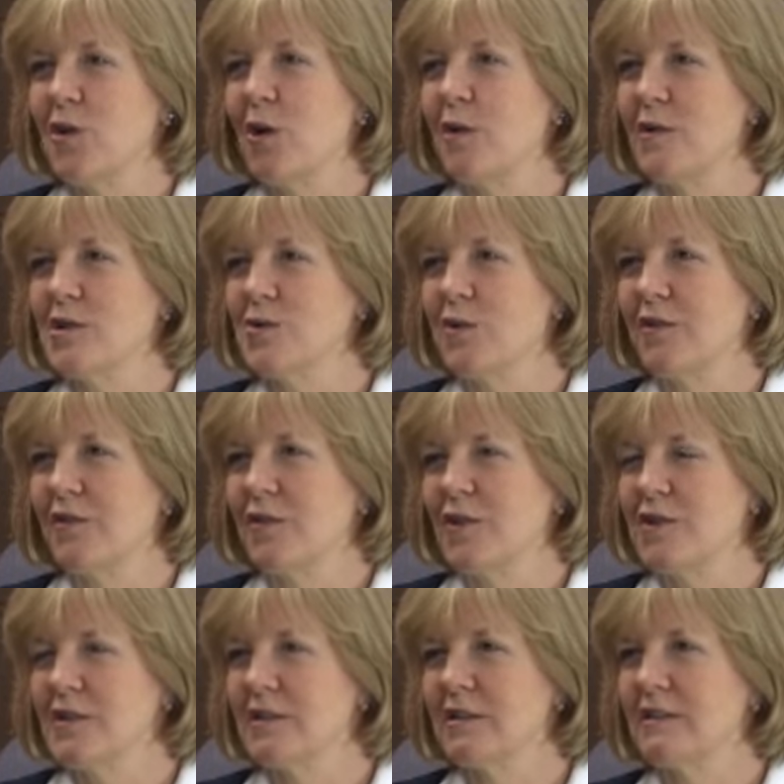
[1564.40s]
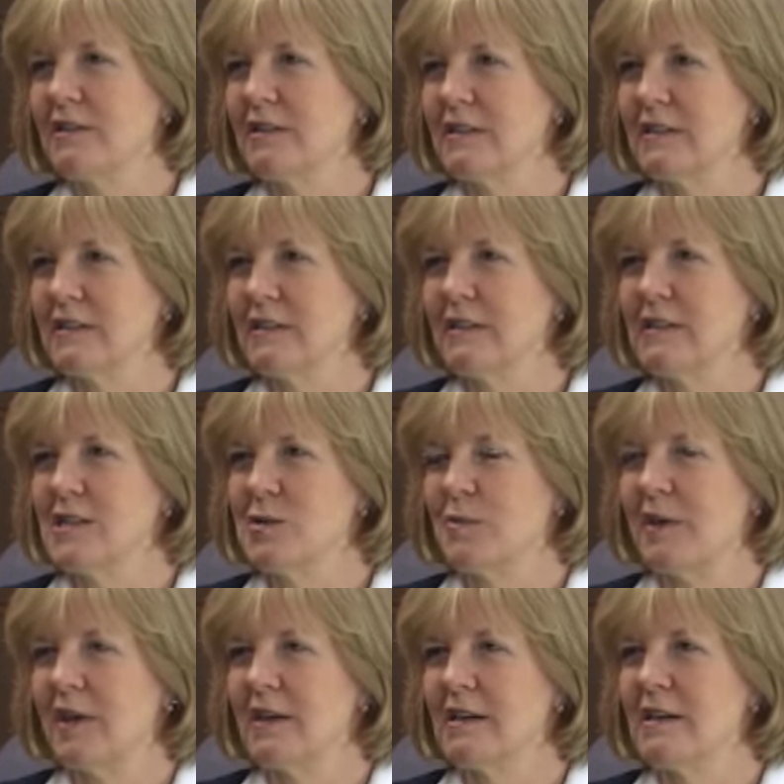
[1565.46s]
to always refer to this
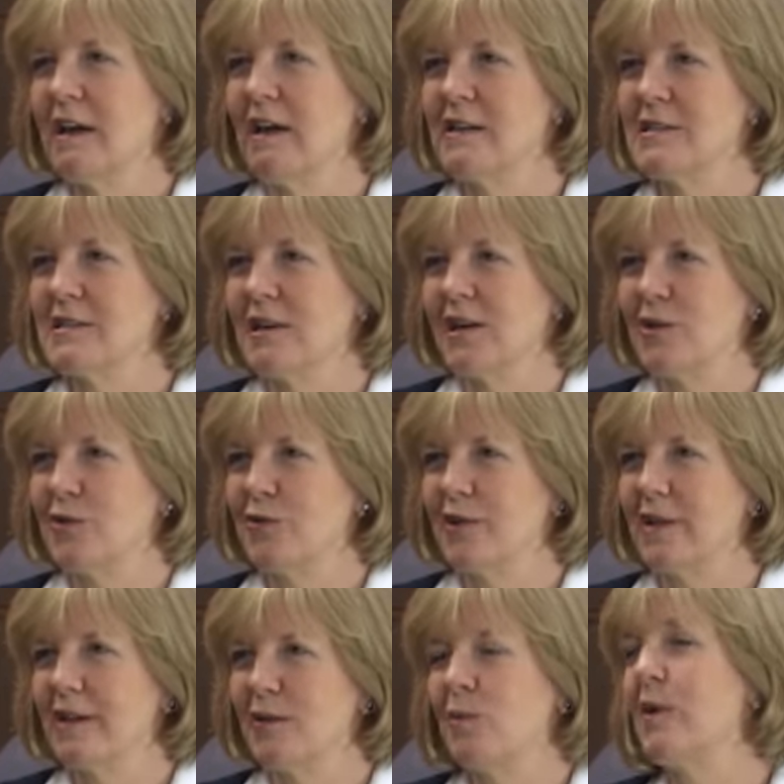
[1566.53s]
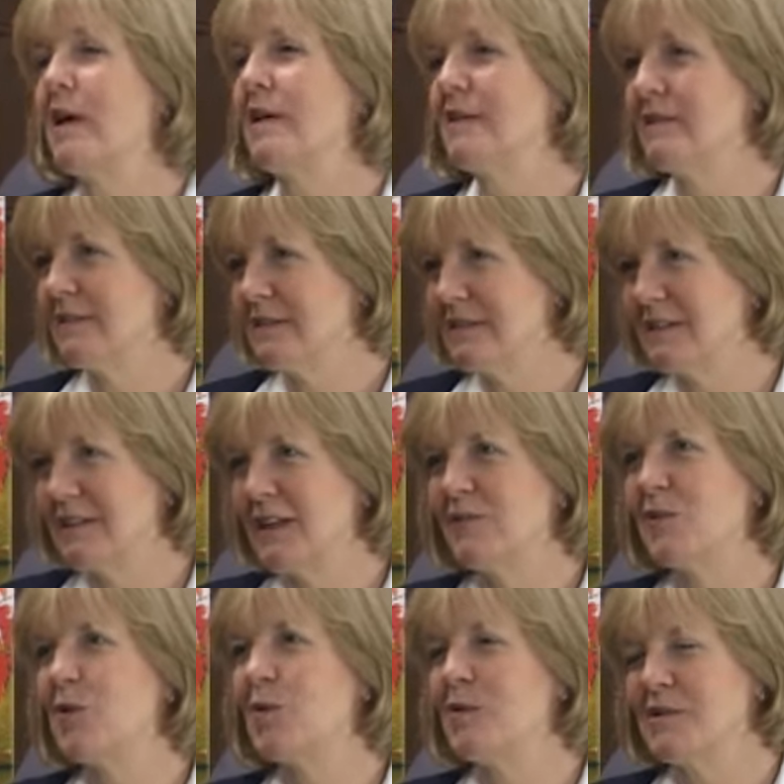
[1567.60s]
being God's country. Well,
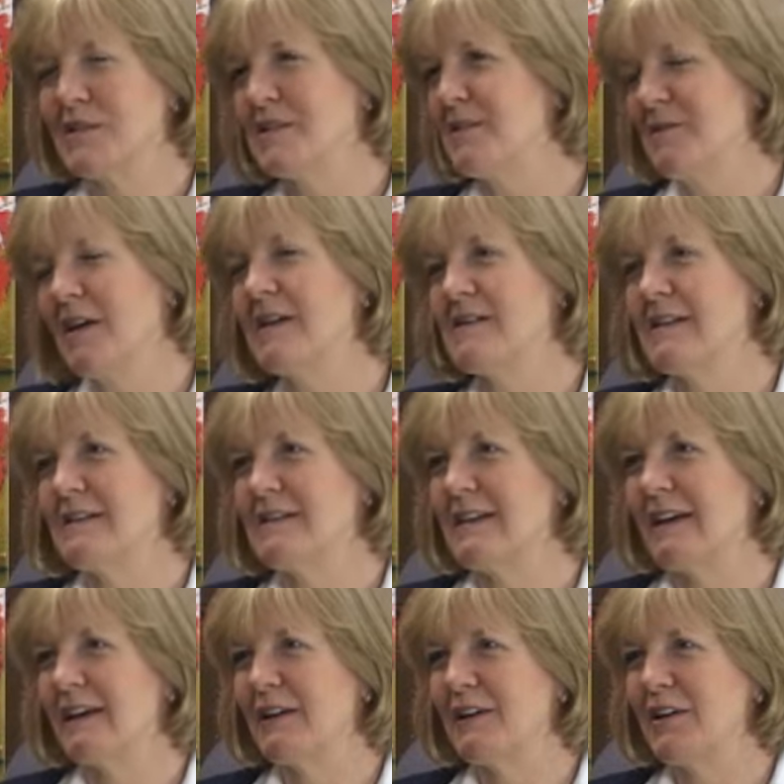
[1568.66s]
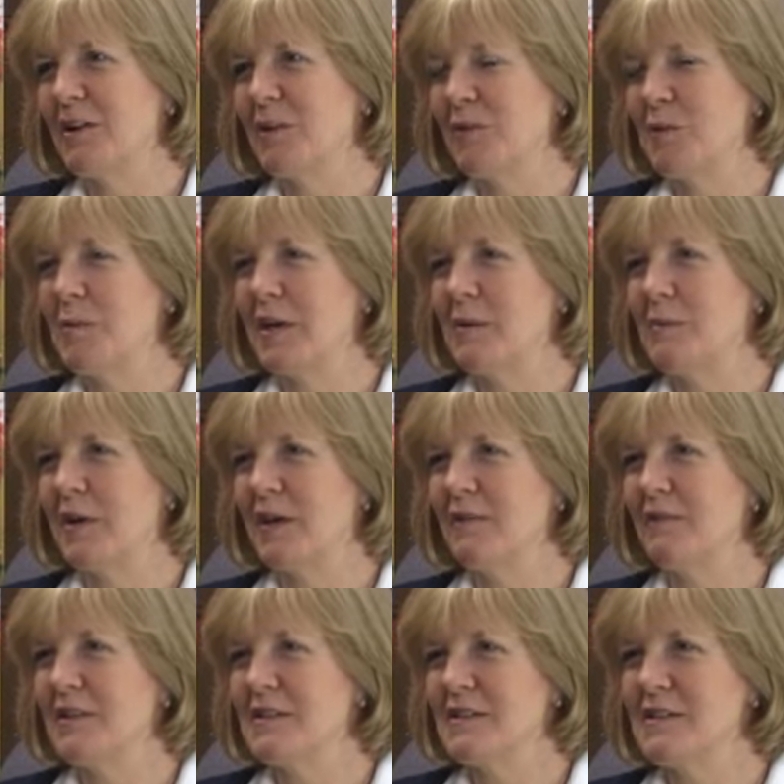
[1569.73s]
of course, as I say, everybody probably
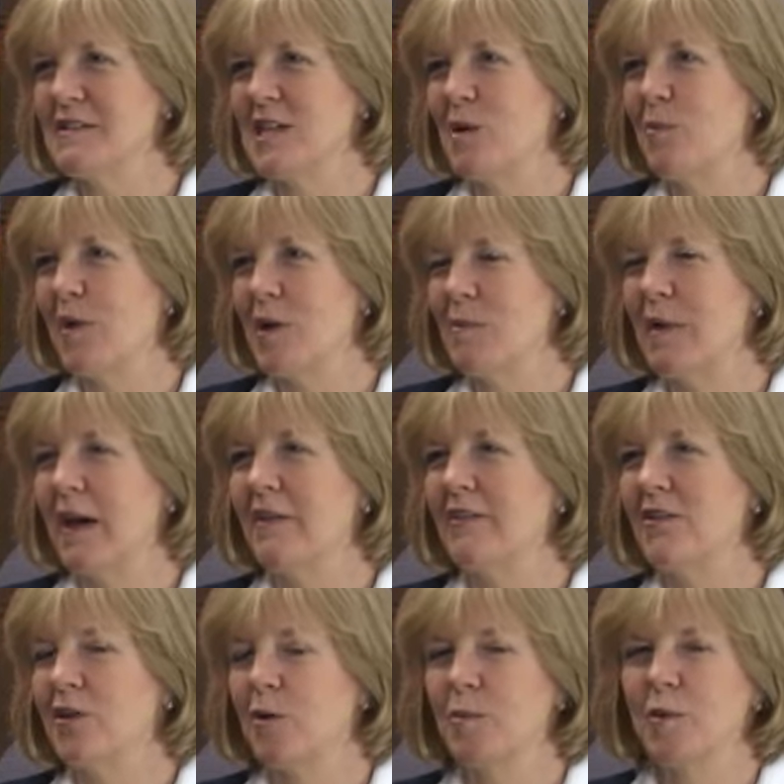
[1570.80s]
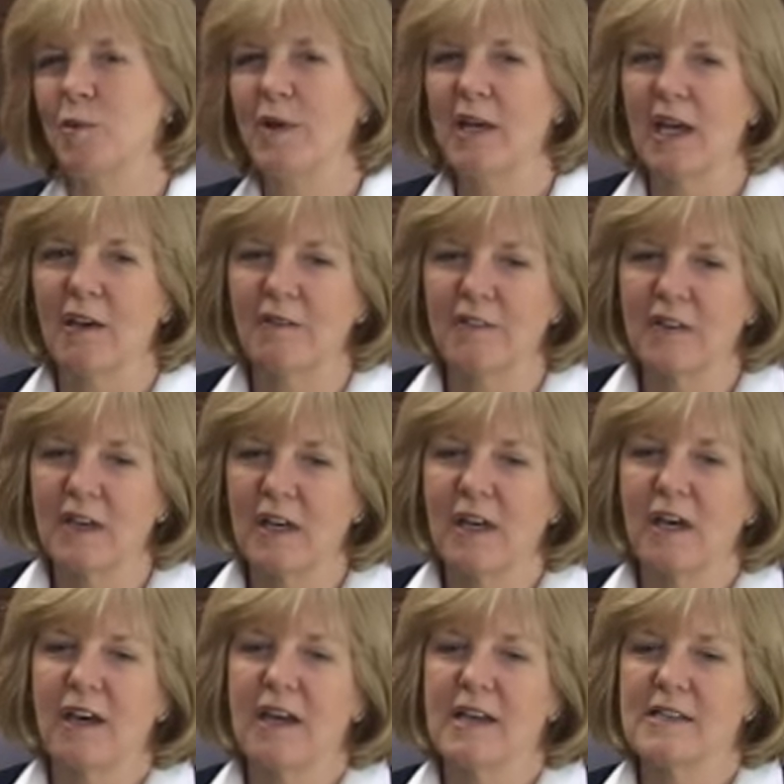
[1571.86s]
feels the same way about their home, but
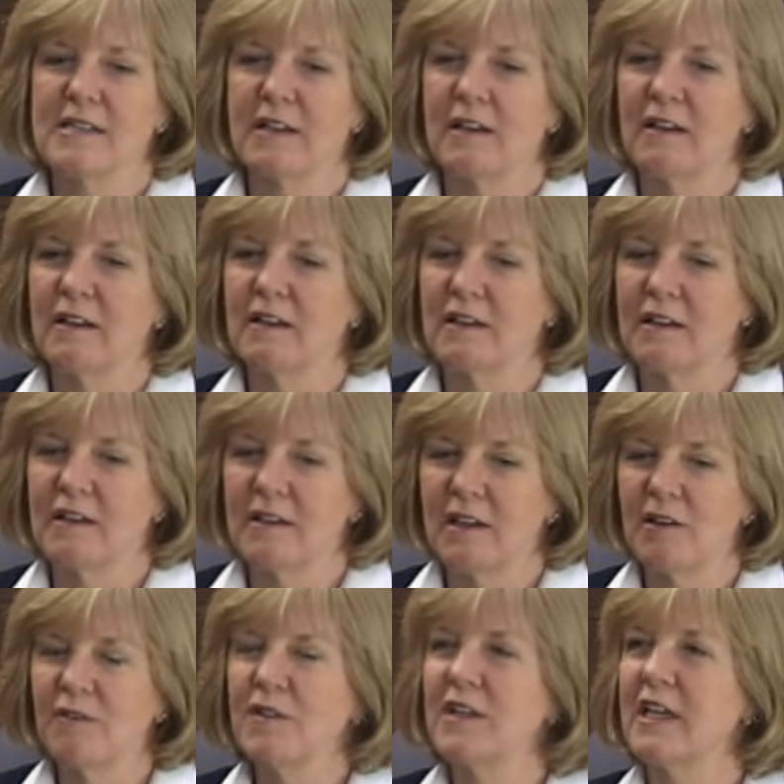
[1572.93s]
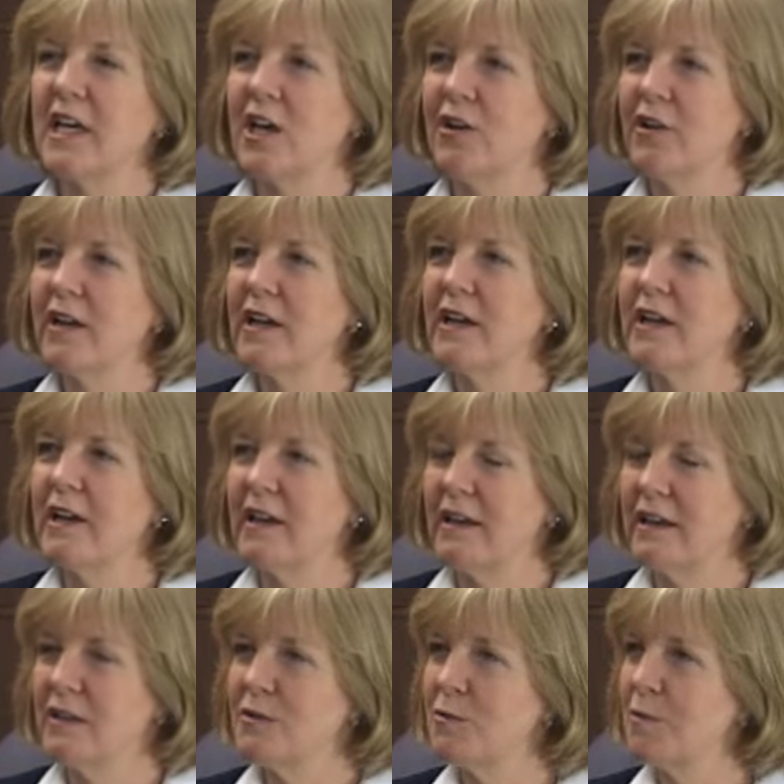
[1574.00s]
it's a lovely area,
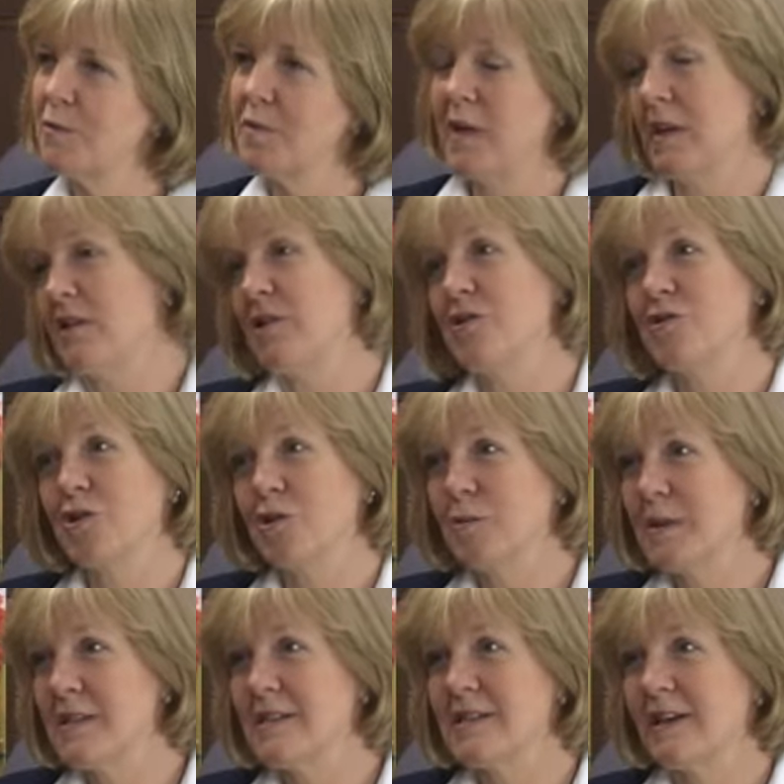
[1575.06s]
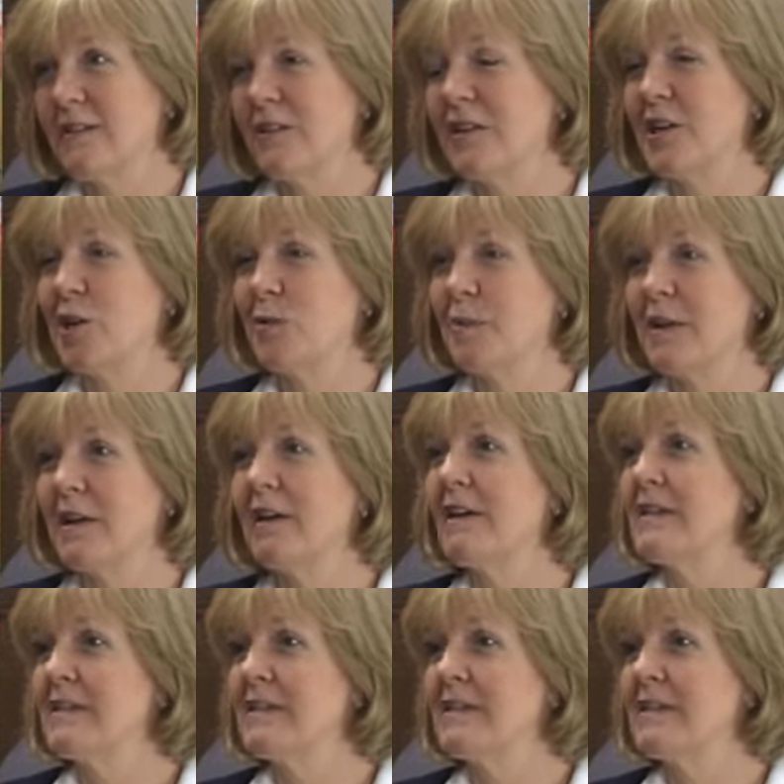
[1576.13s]
and the Germans settled here in